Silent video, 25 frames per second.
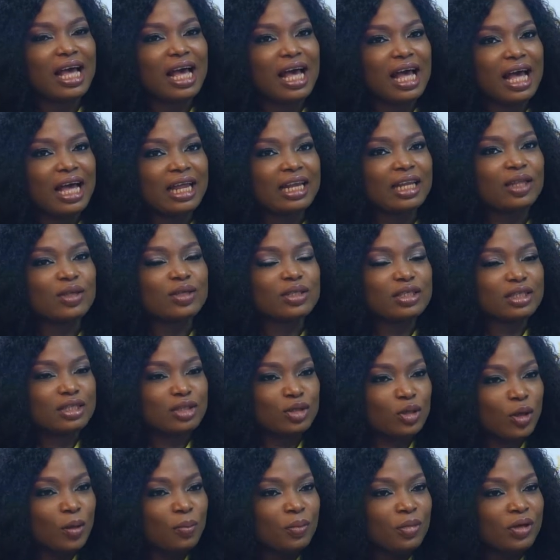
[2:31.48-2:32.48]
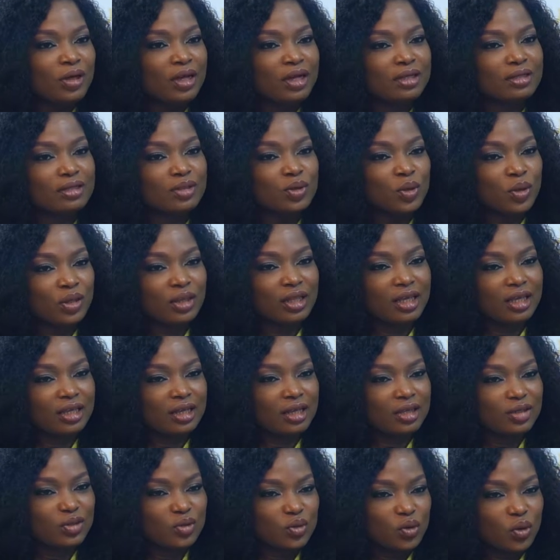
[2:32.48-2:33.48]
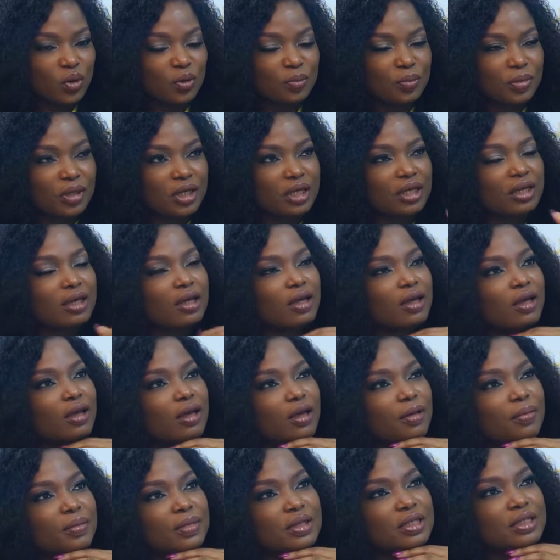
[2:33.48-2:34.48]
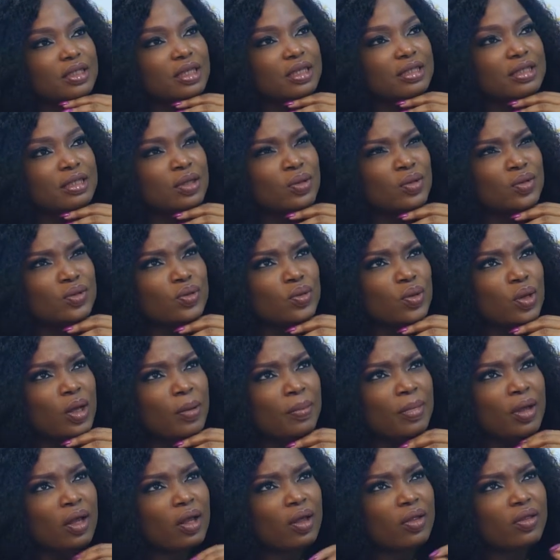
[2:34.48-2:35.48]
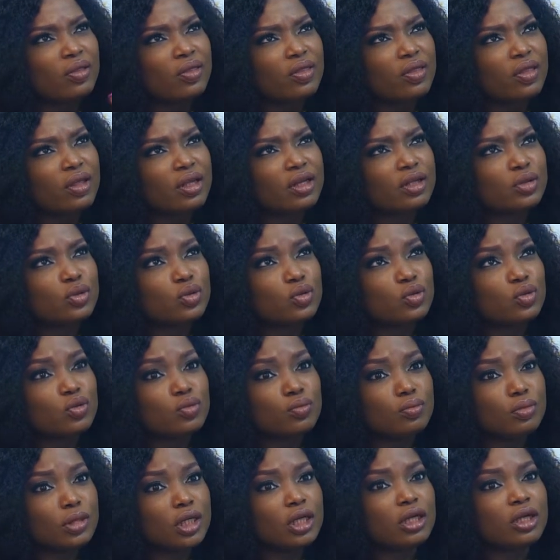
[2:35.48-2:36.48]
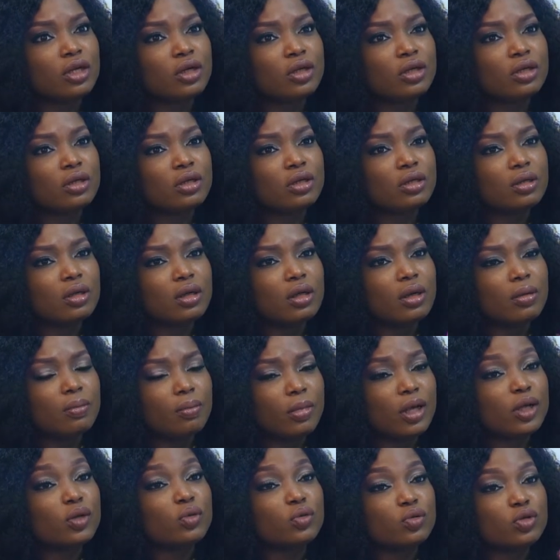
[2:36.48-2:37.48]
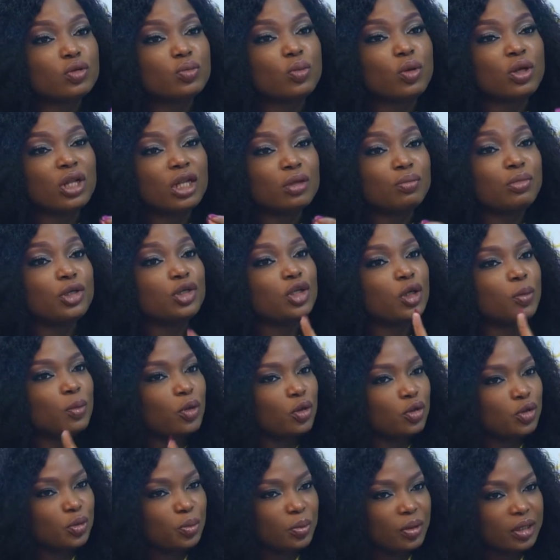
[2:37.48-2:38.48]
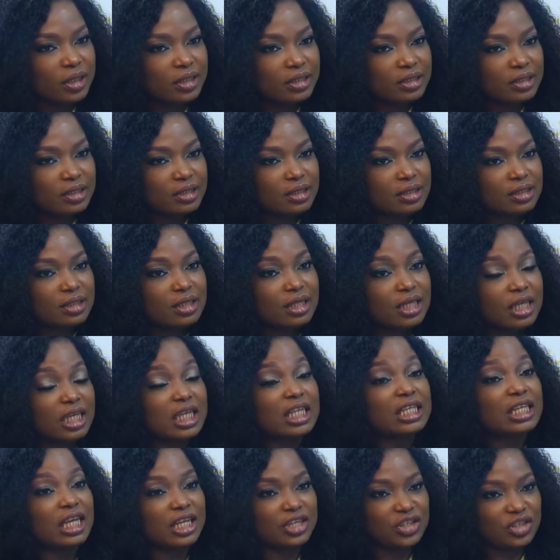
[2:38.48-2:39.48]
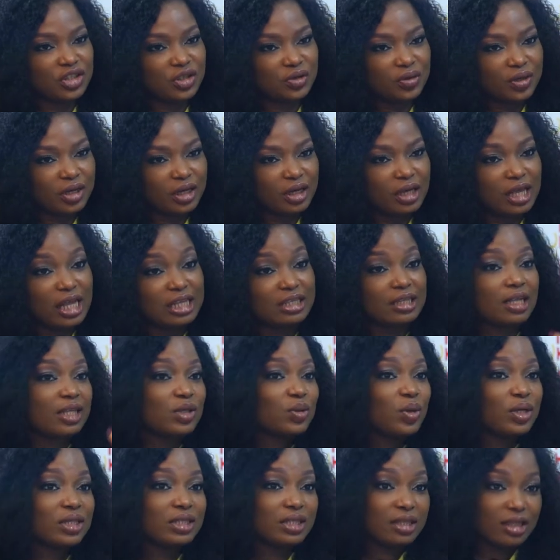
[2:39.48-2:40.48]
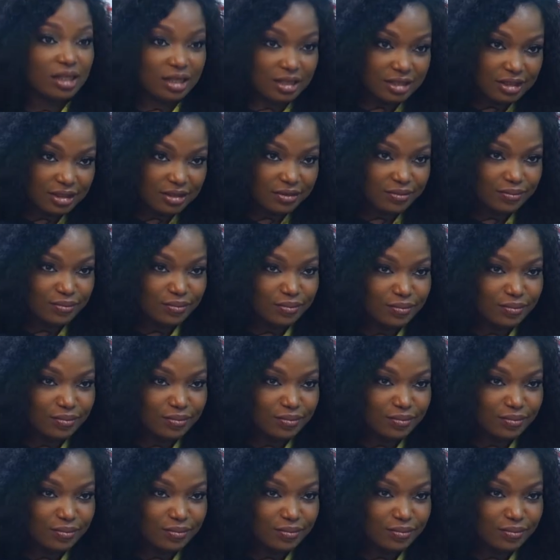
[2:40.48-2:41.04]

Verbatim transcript: And there was a number I saw there that struck me. Um, it says there was about 32 million micro, small, and medium enterprises in Nigeria as of 2013.